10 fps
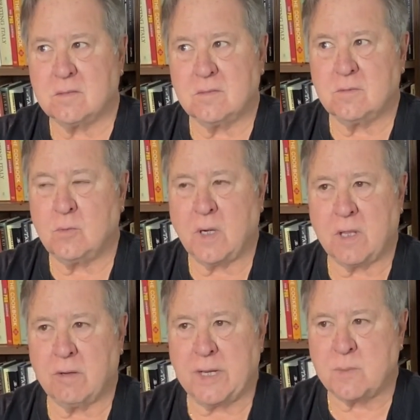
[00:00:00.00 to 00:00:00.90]
one of the
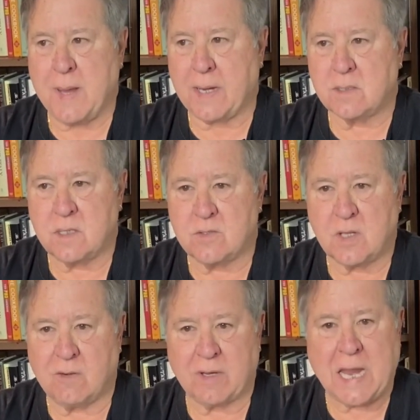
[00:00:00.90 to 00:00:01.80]
greatest magazines that
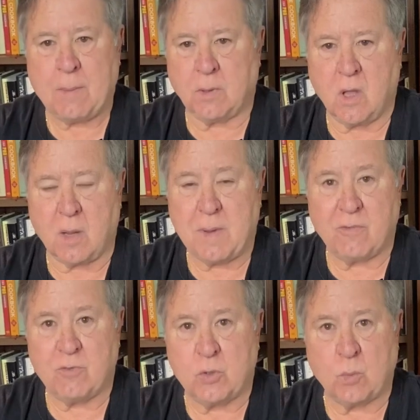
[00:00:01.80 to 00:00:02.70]
ever came along about
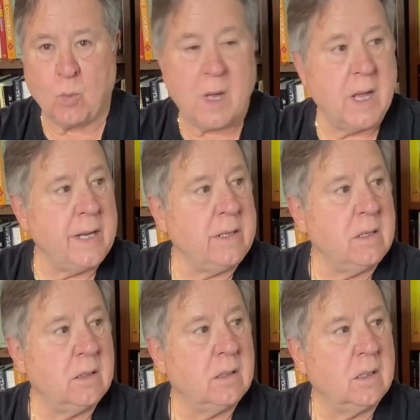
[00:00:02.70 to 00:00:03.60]
food and wine
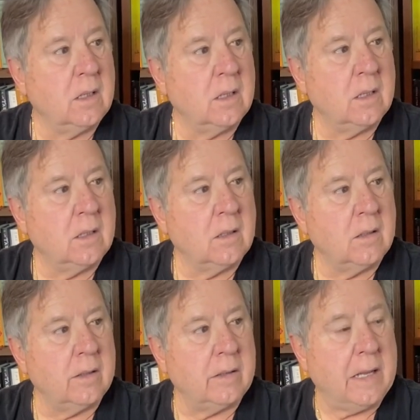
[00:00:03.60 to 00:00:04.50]

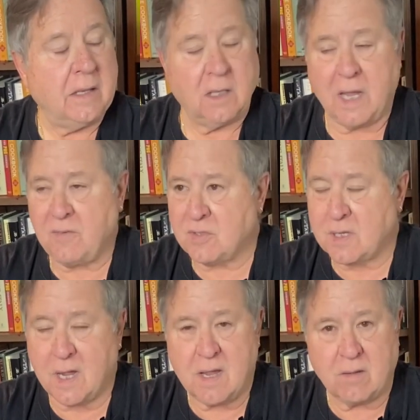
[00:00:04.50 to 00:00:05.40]
and
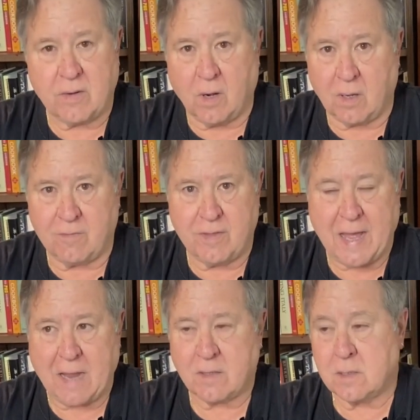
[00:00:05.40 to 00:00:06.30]
lifestyle and all of
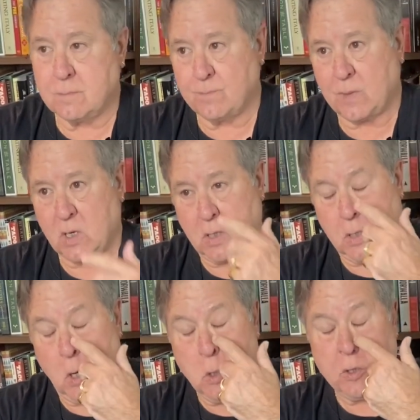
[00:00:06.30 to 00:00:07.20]
that,
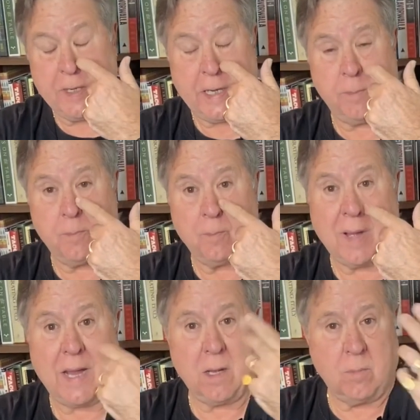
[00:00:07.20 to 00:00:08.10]
co-created
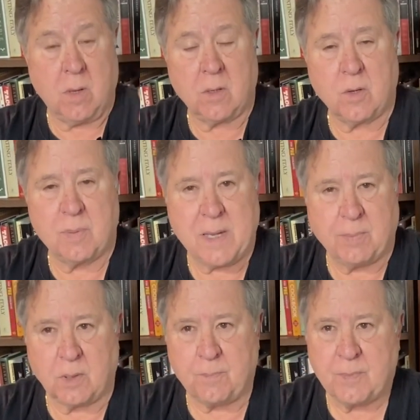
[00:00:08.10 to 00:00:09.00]
by, among other
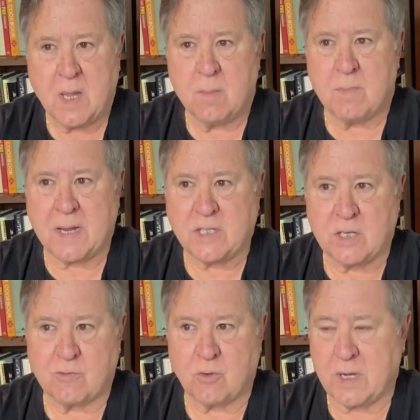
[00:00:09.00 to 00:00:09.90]
people, my
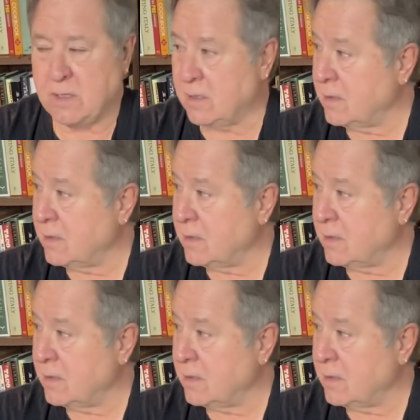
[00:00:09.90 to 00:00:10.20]
dear friend